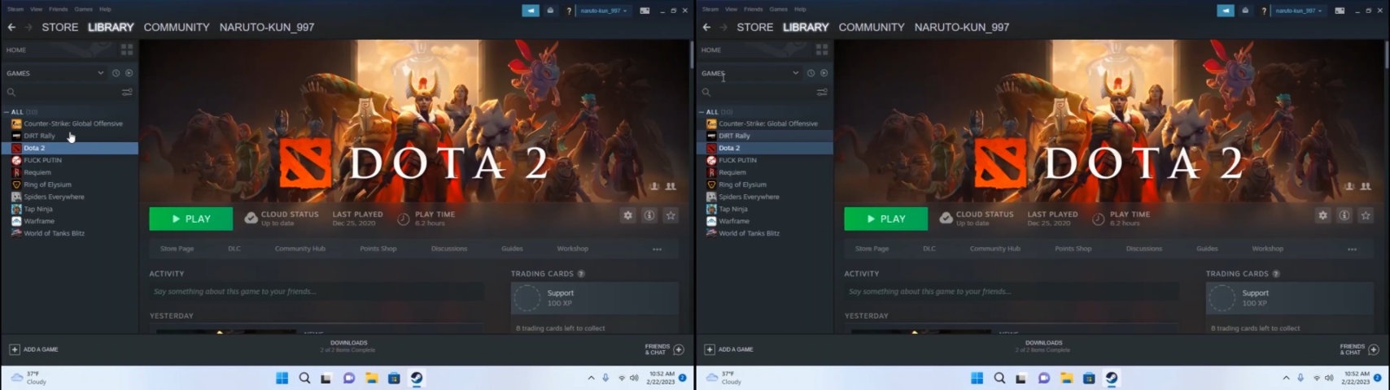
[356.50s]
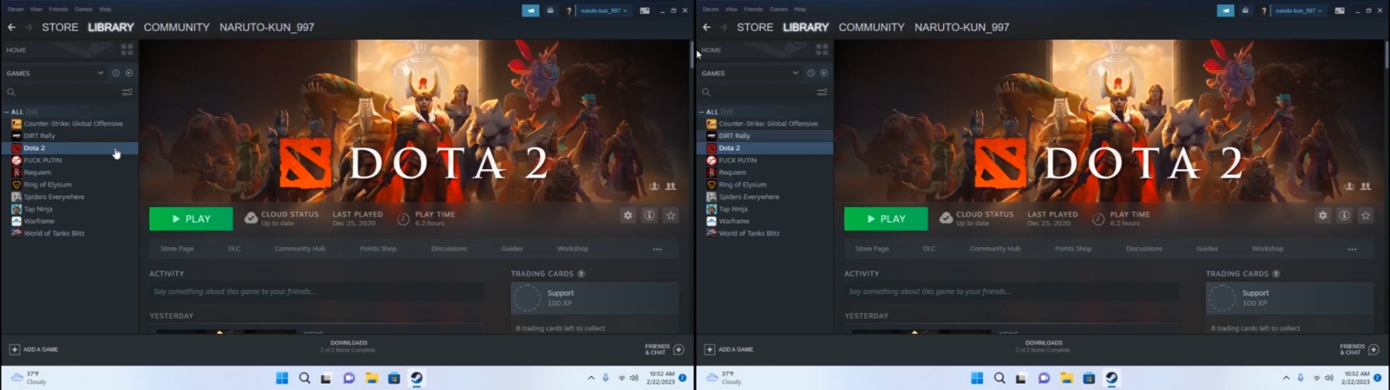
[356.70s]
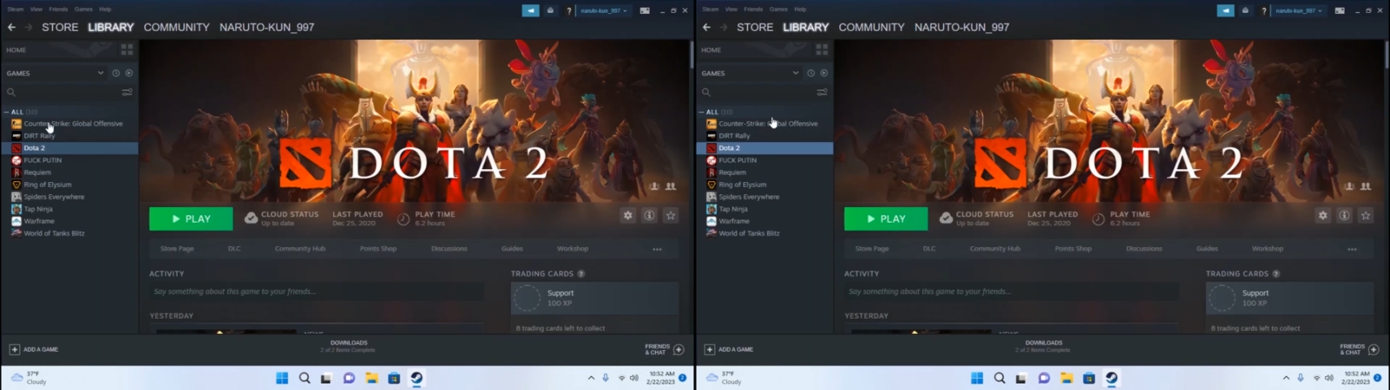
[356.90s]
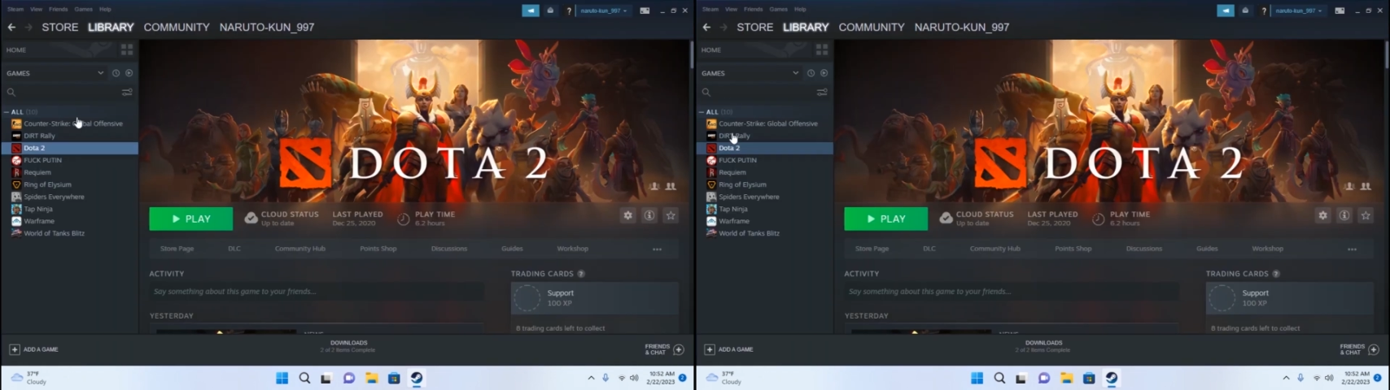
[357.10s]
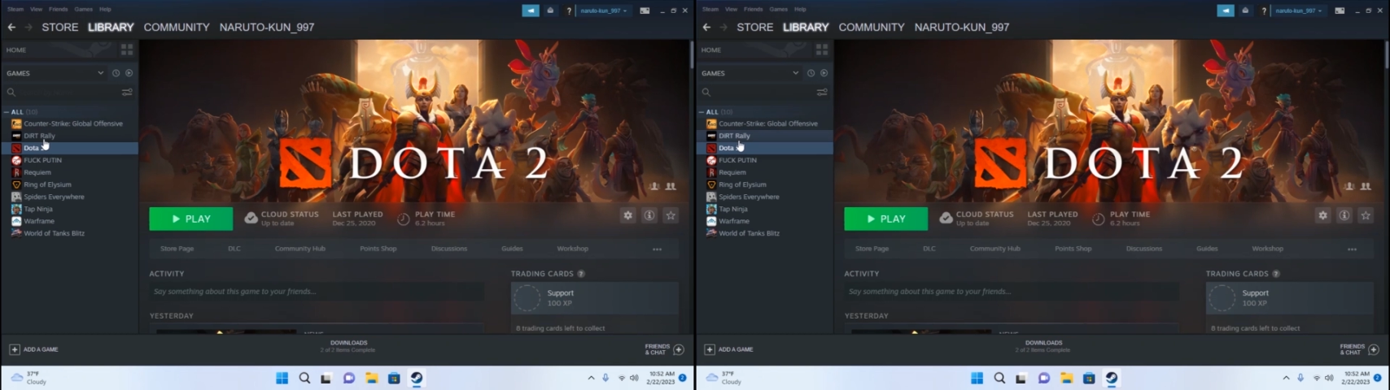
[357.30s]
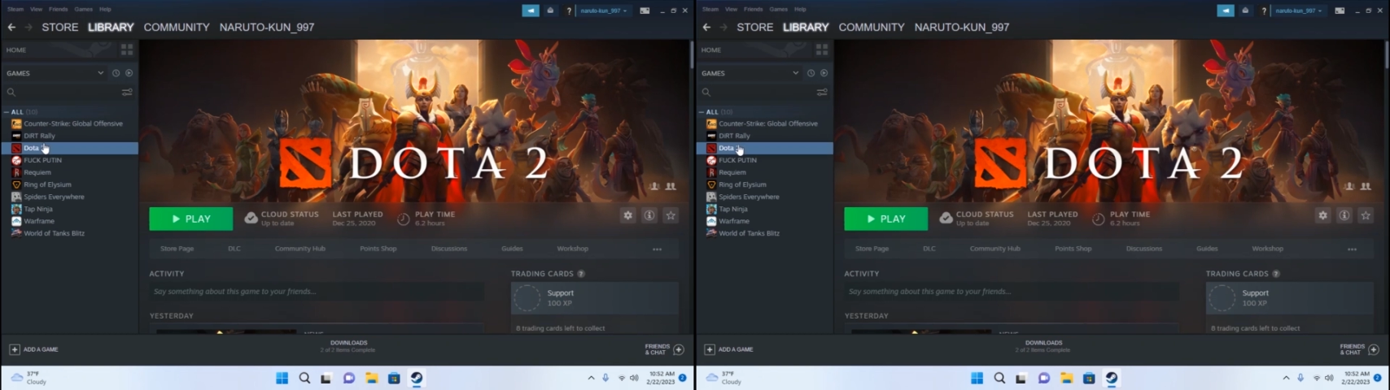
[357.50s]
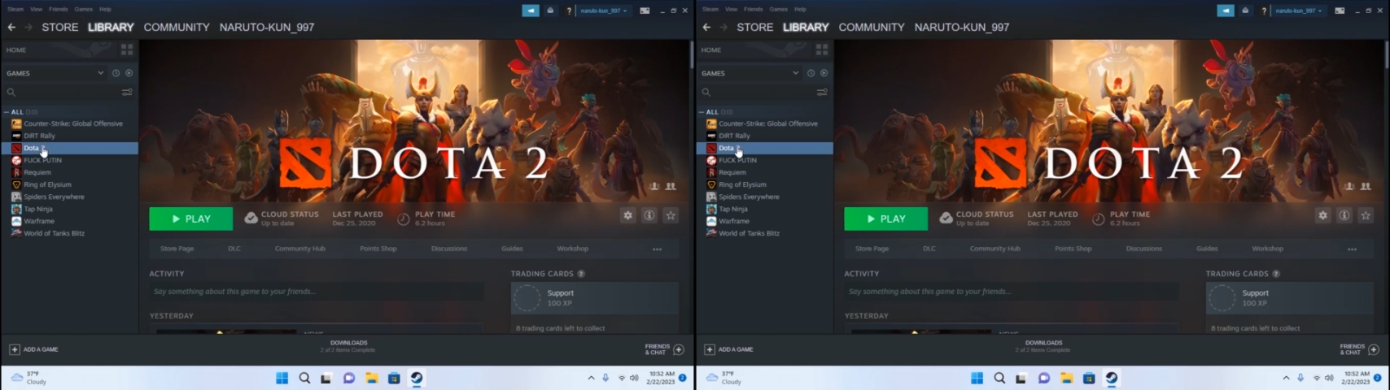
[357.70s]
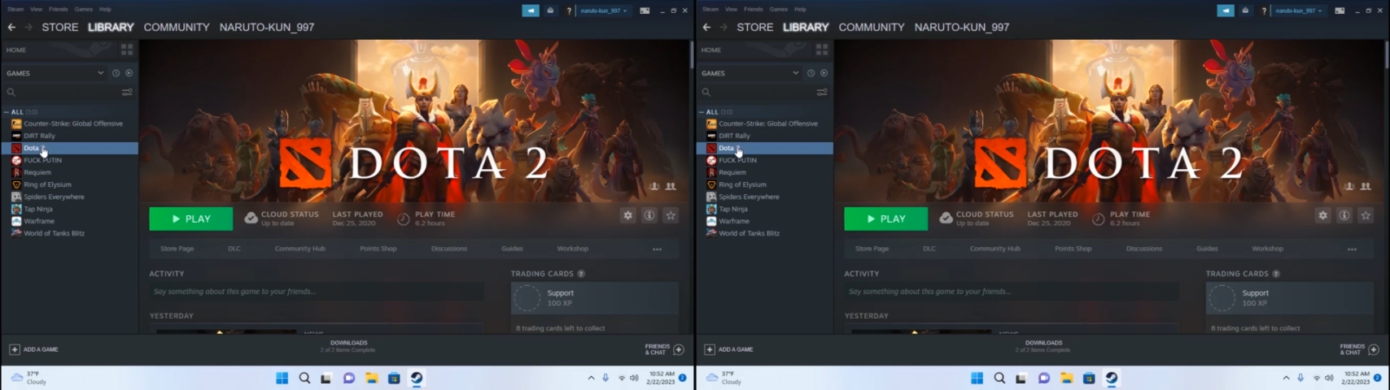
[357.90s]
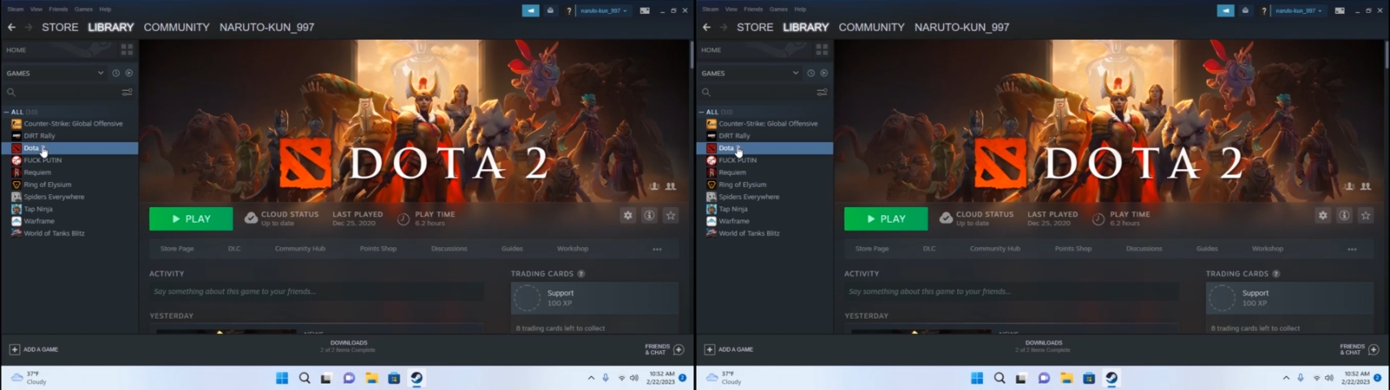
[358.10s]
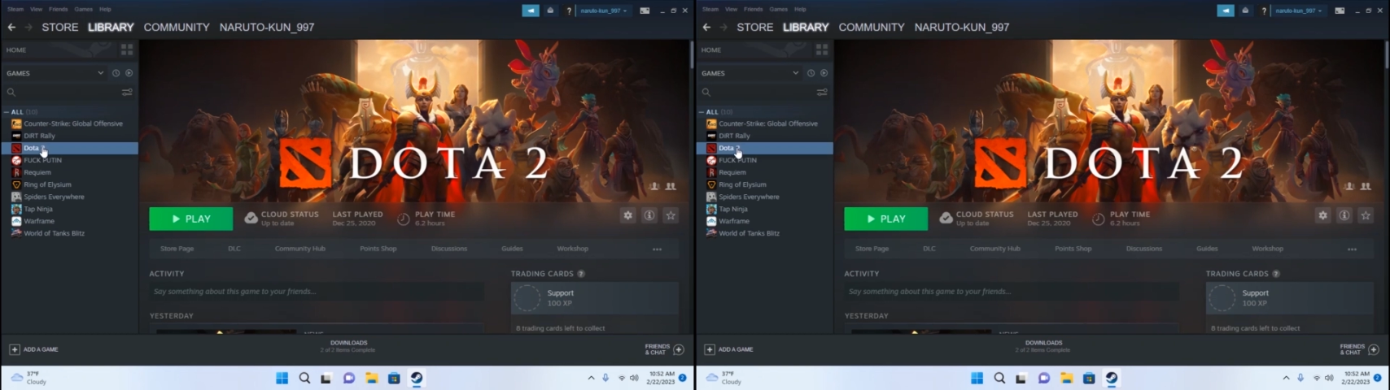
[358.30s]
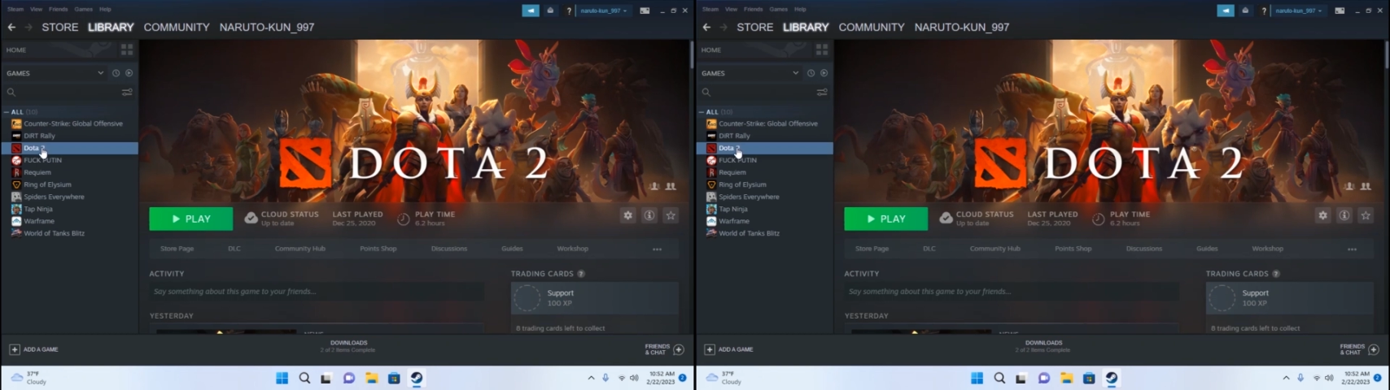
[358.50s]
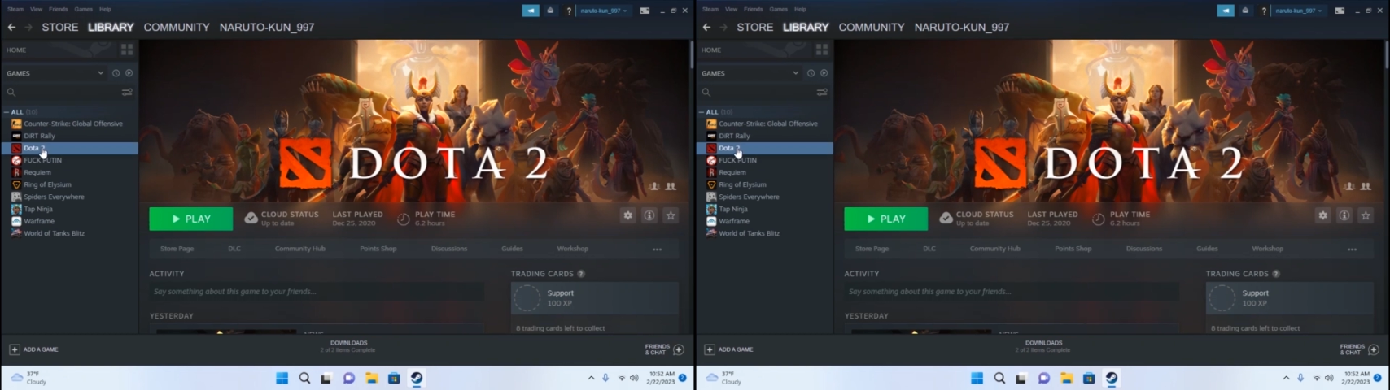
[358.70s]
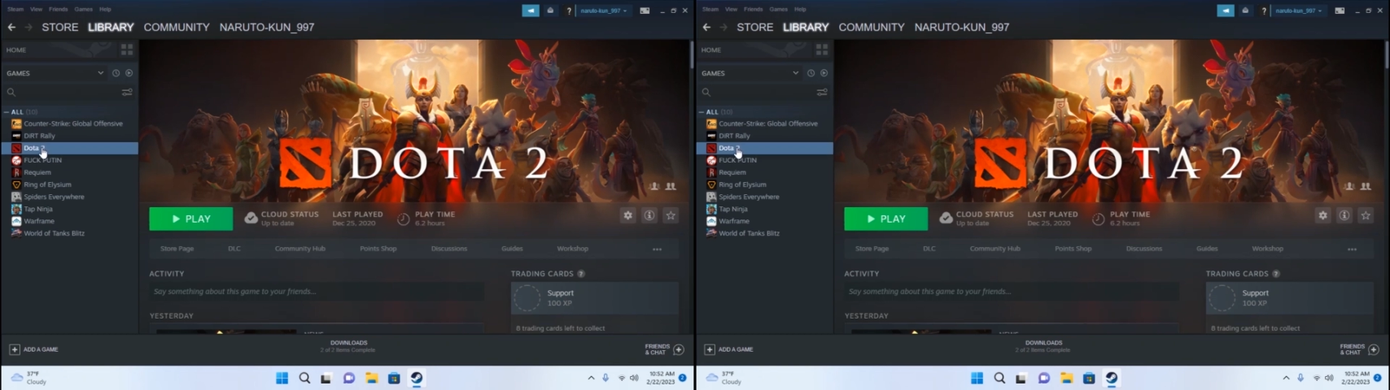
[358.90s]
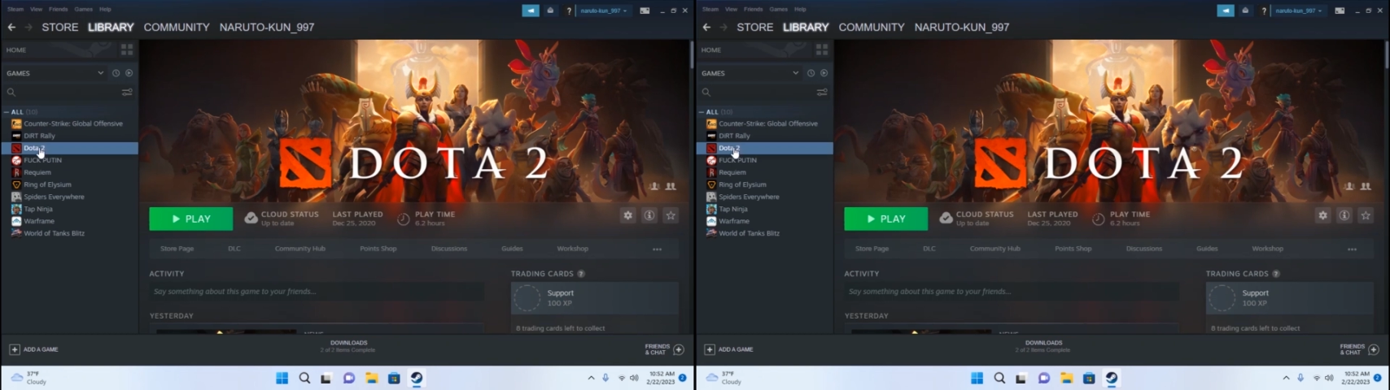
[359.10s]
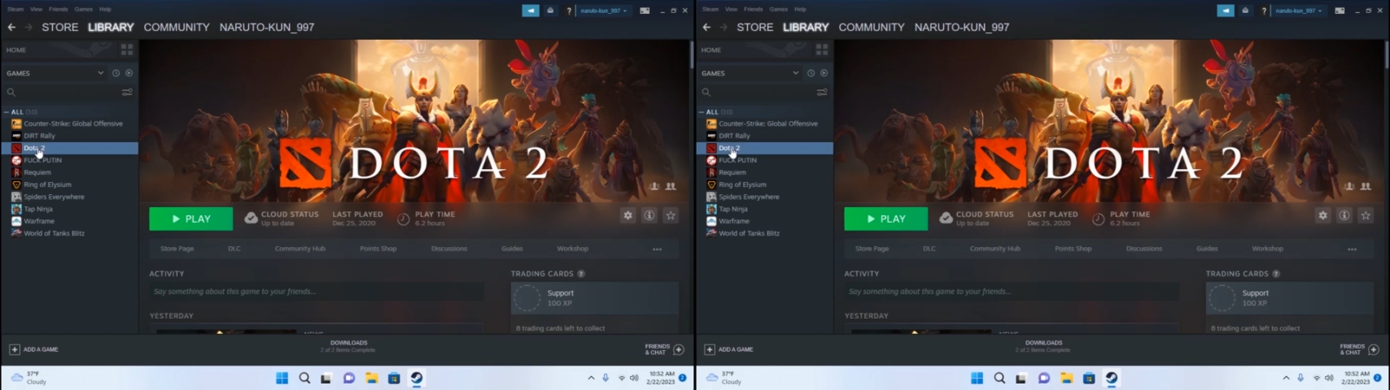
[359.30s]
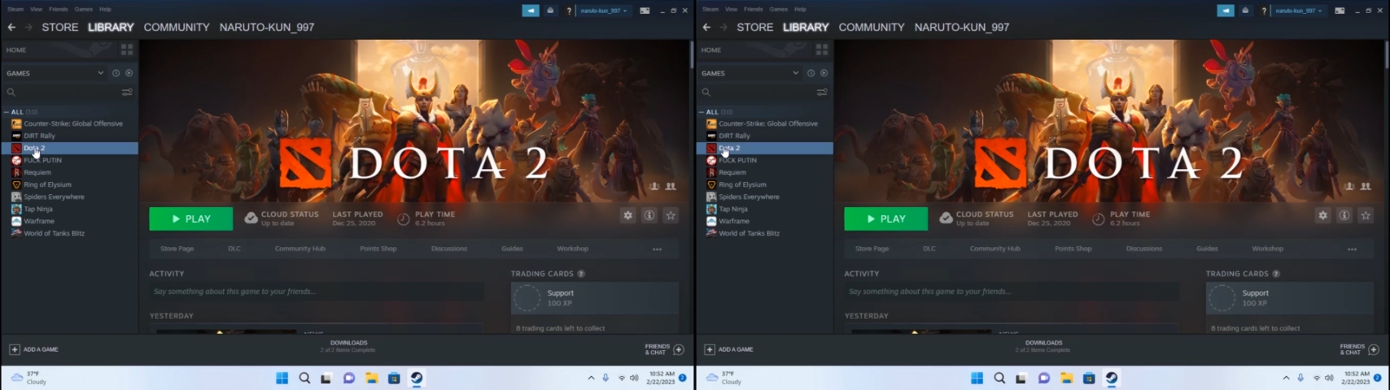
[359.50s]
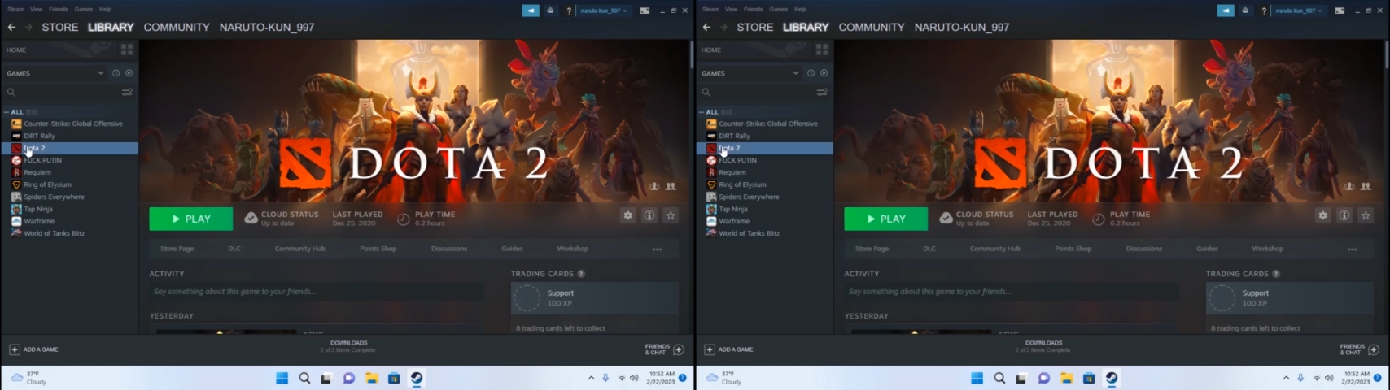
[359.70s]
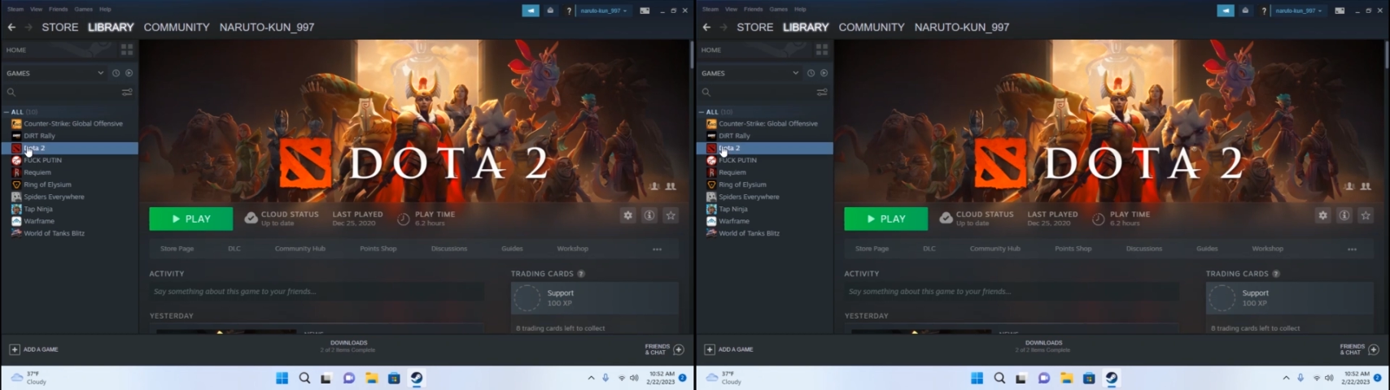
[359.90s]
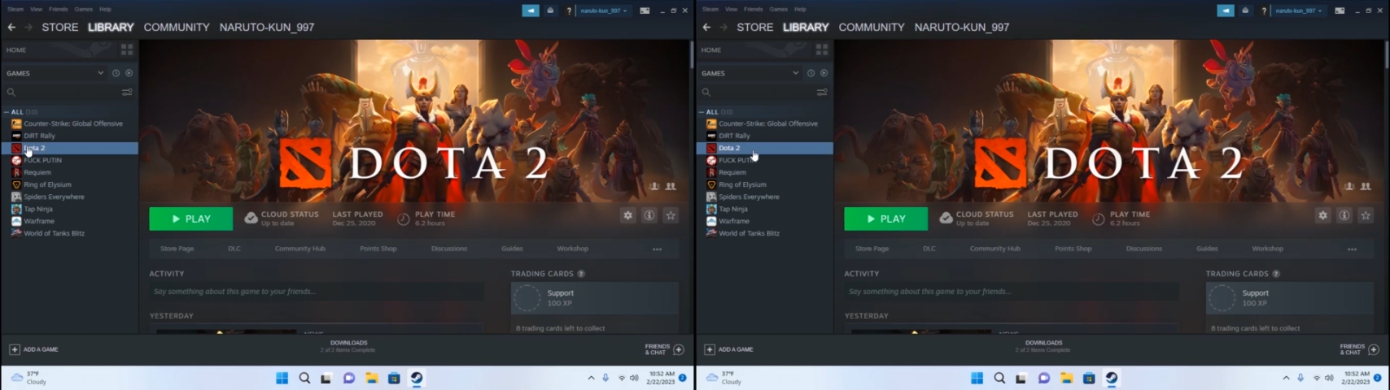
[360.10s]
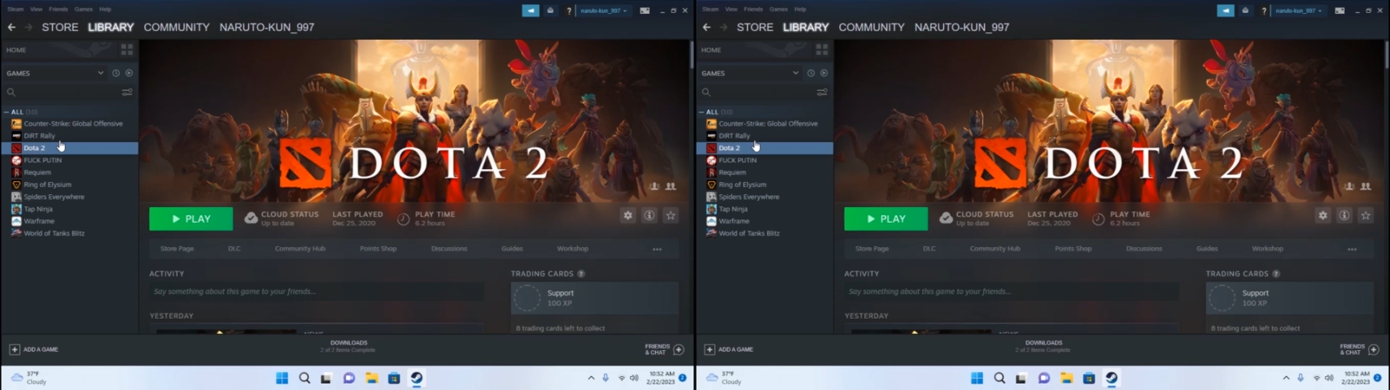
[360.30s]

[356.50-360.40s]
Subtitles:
Nobody's mouth can be seen.